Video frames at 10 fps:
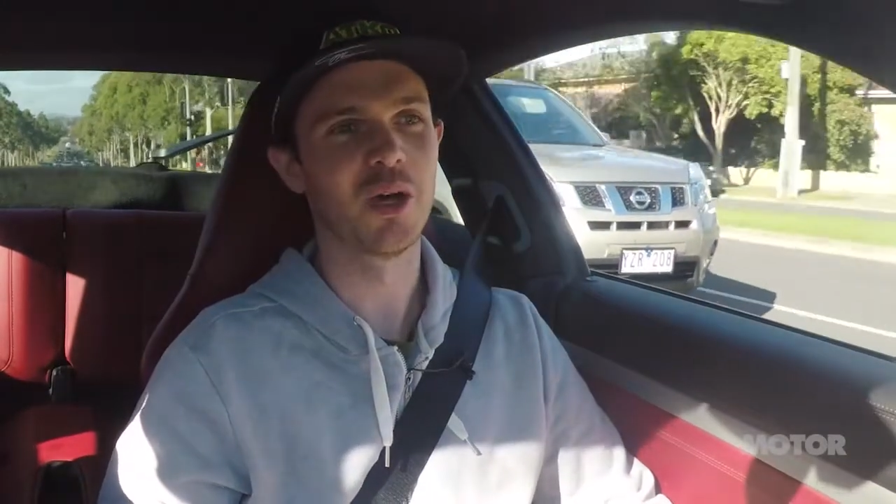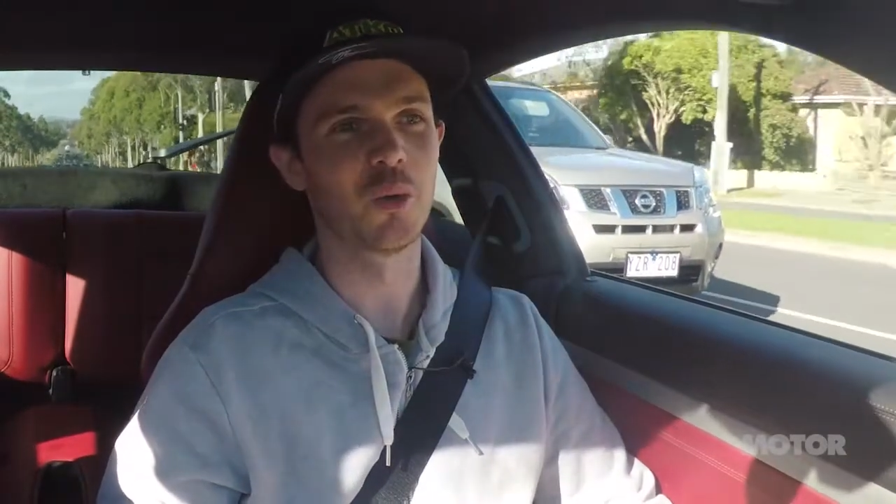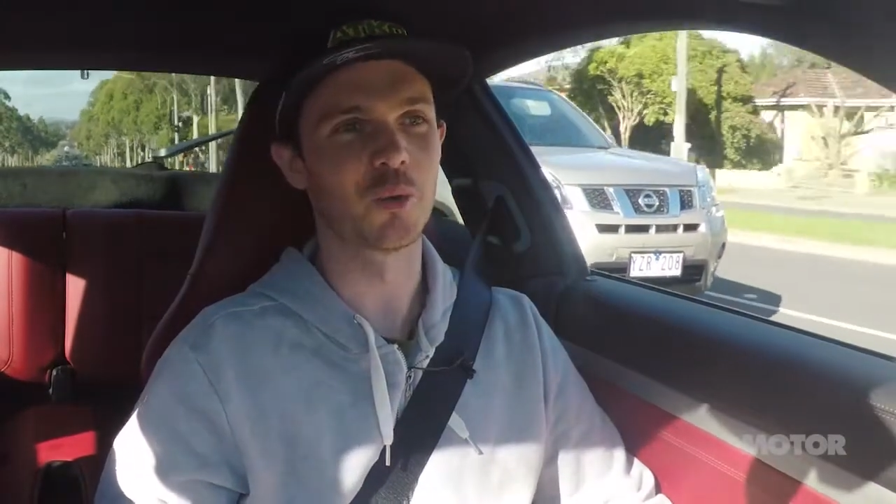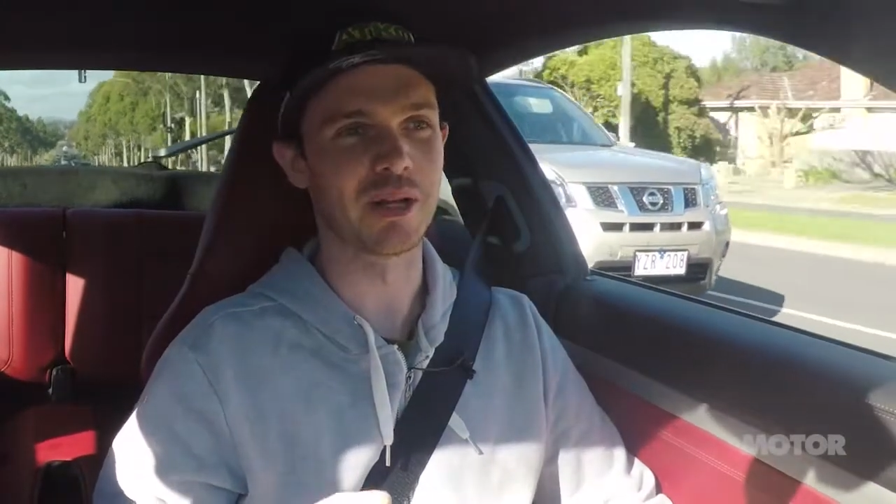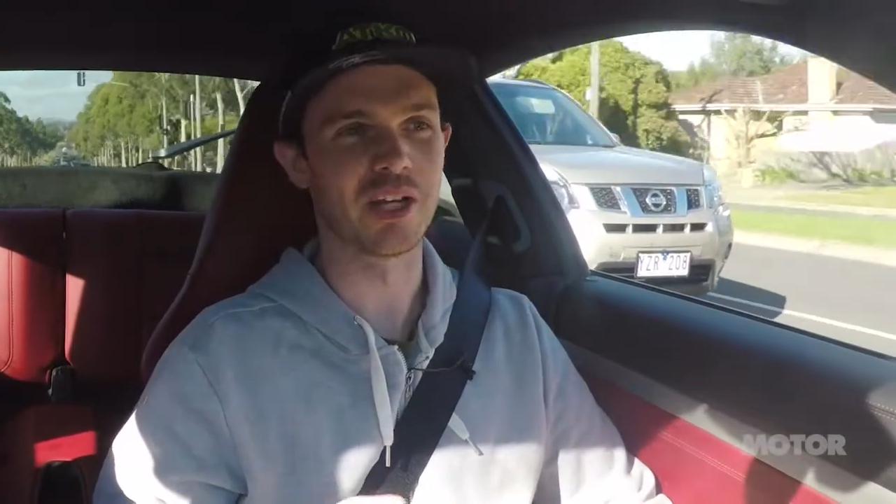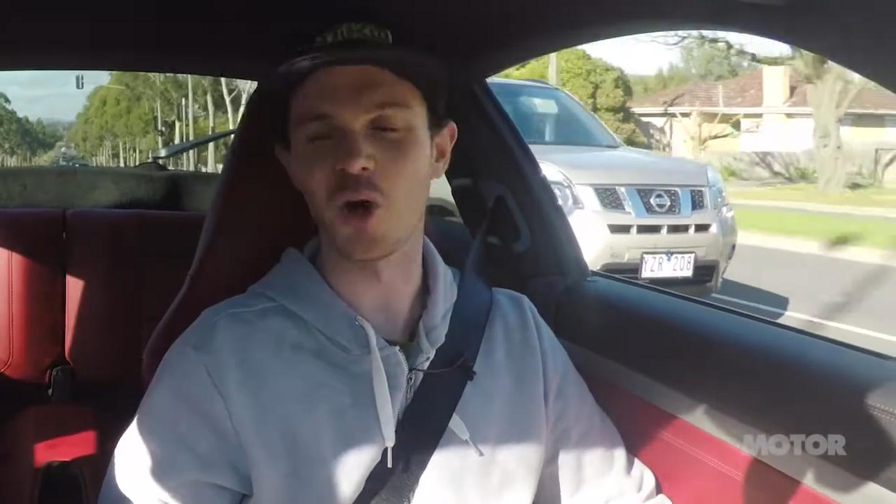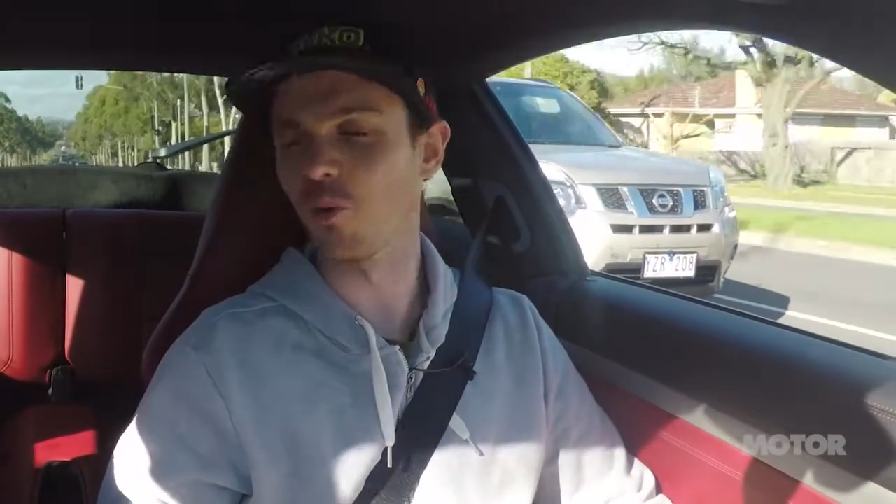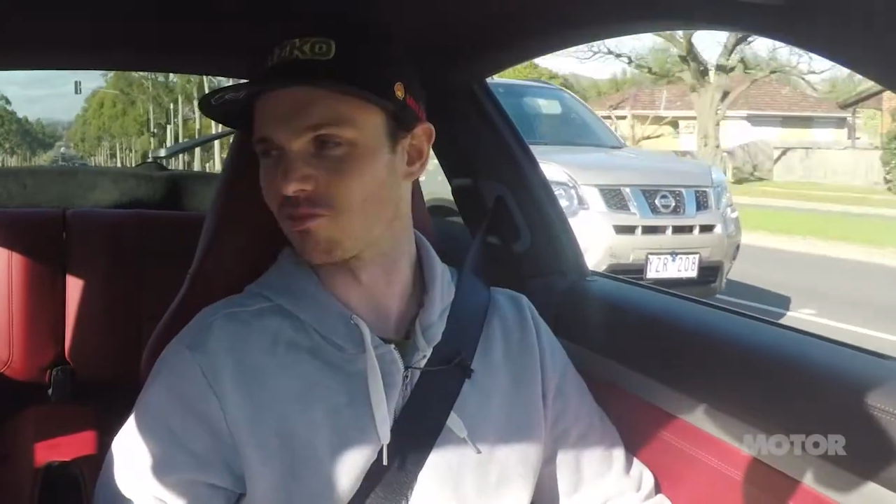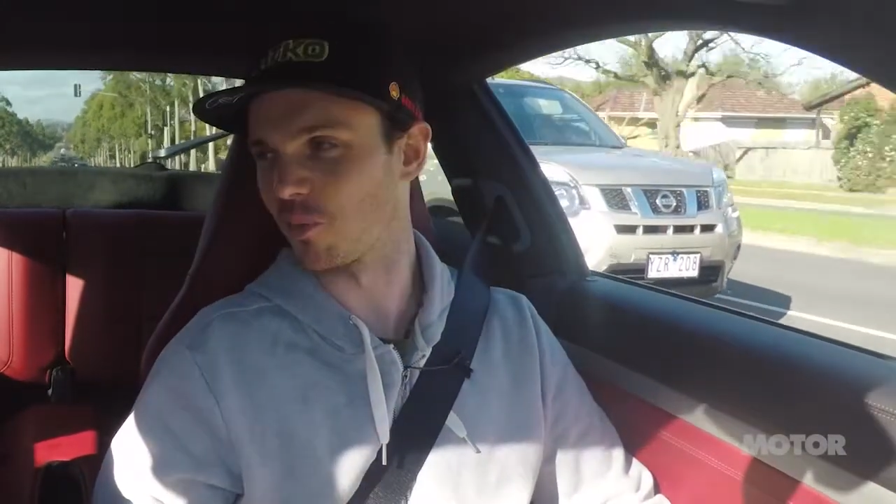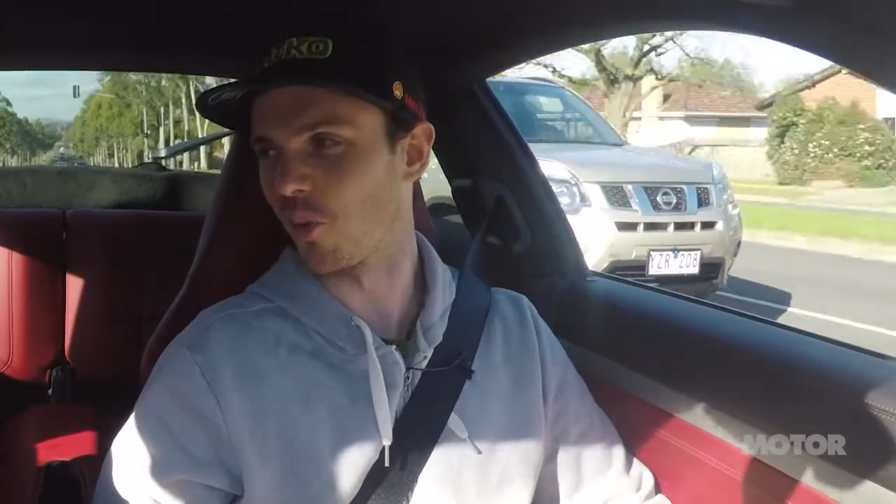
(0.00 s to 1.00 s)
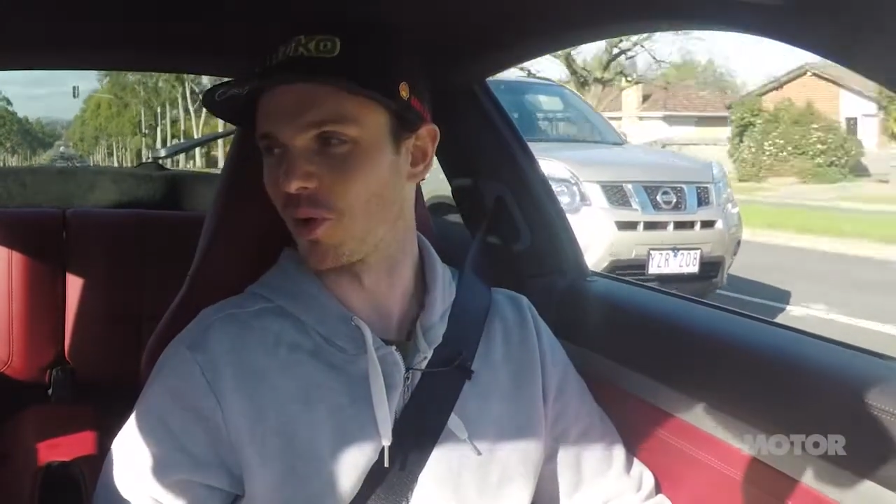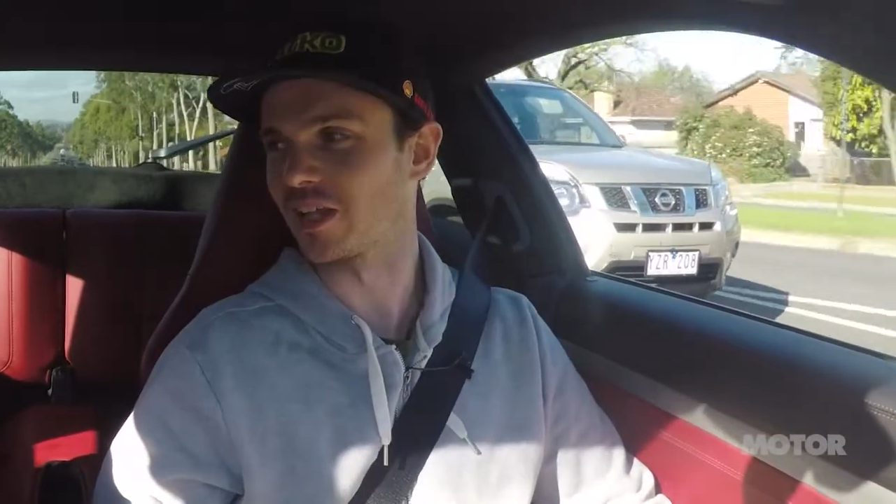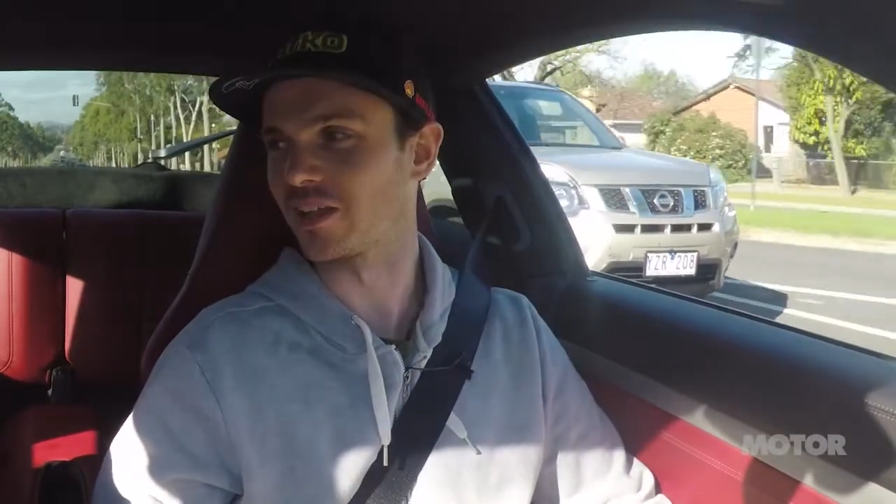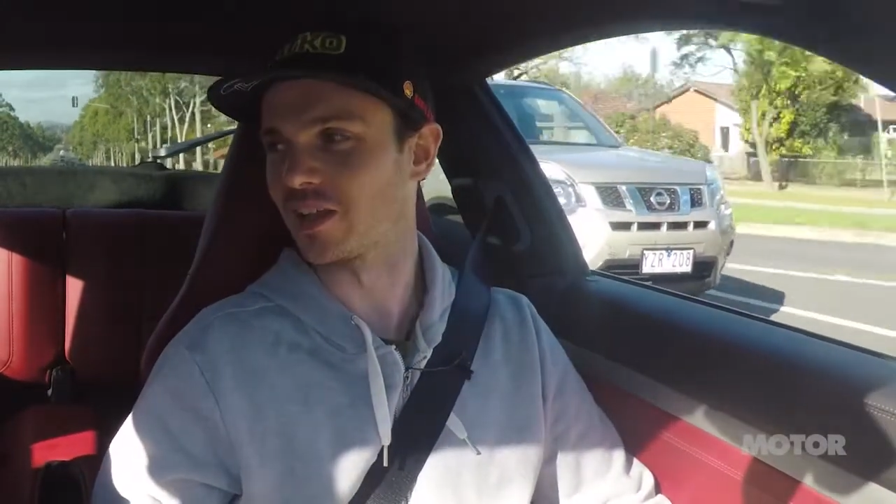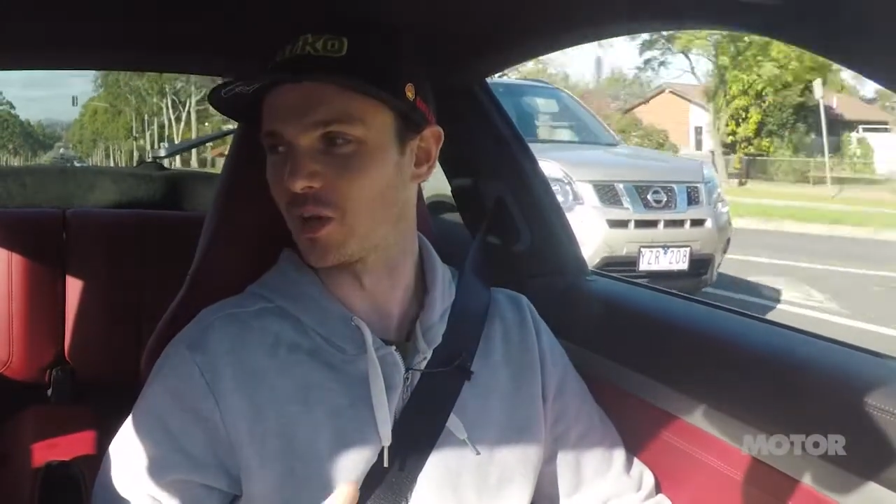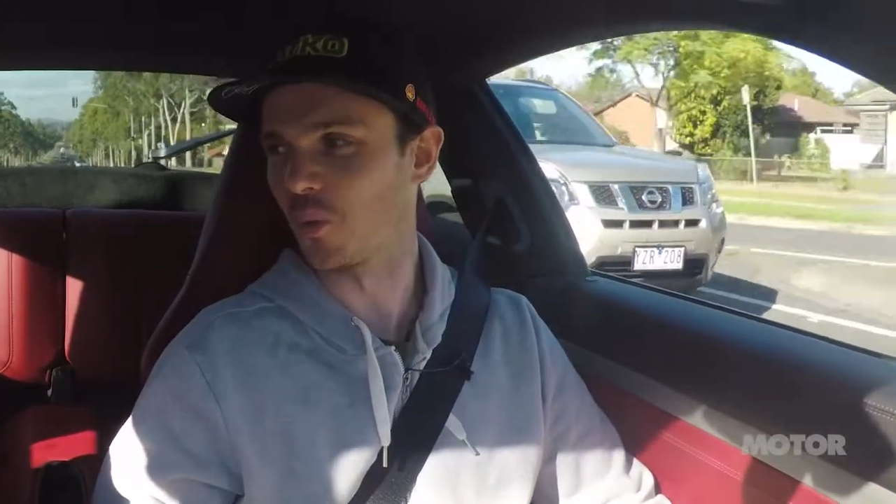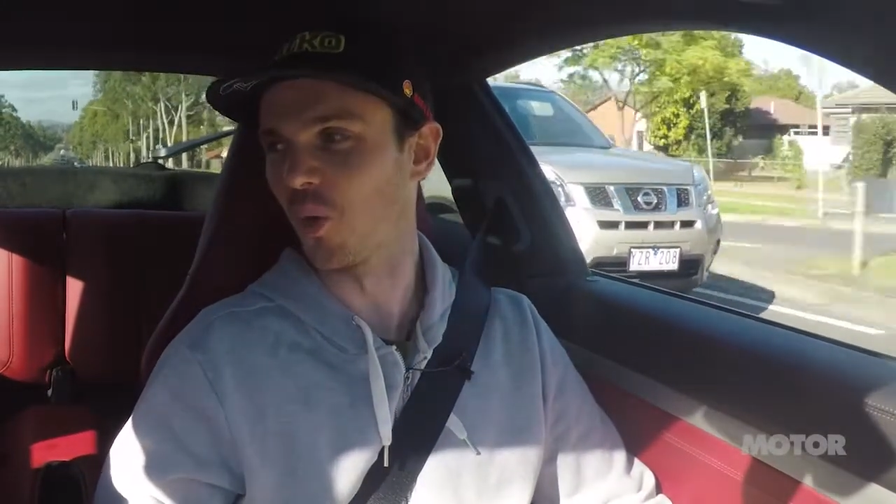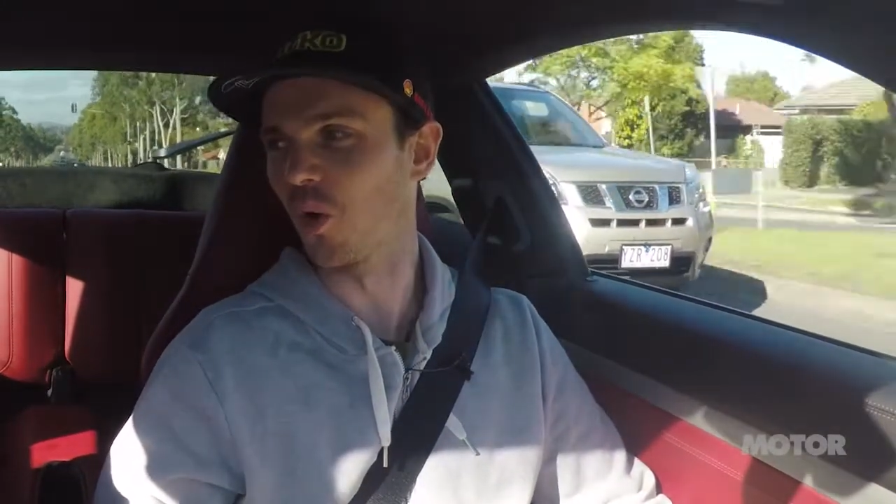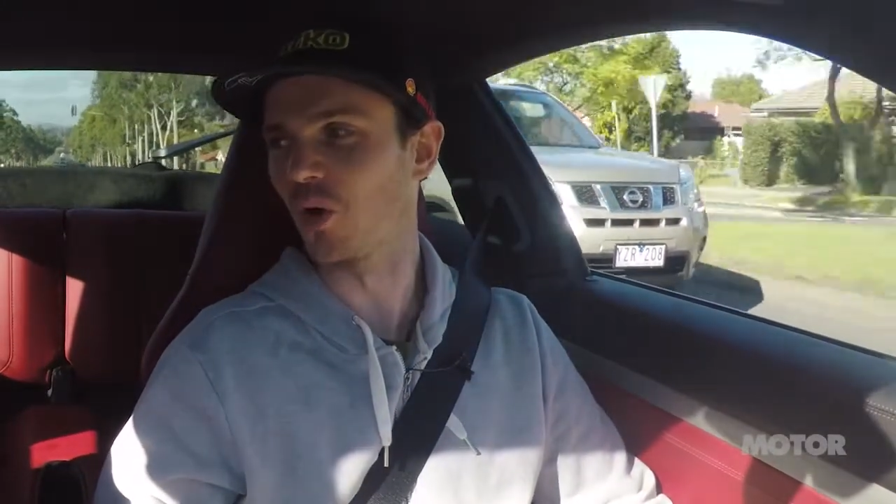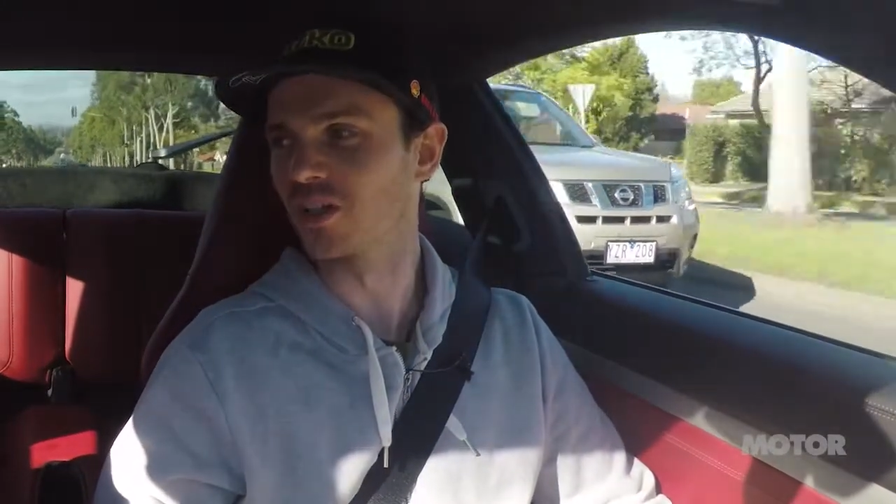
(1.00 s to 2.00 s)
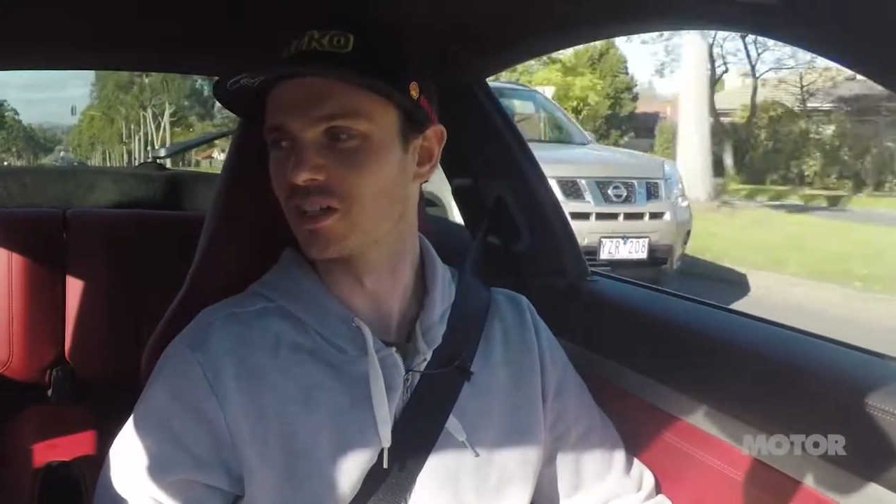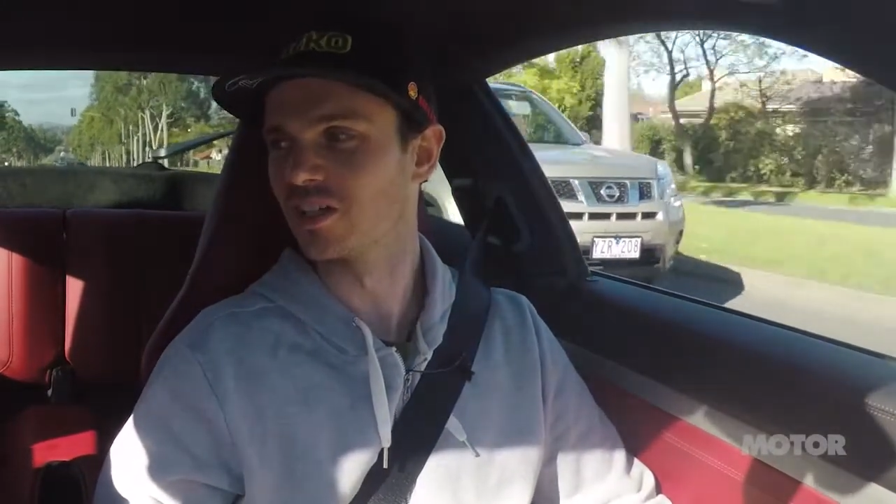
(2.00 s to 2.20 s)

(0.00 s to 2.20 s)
would be not rewarding the award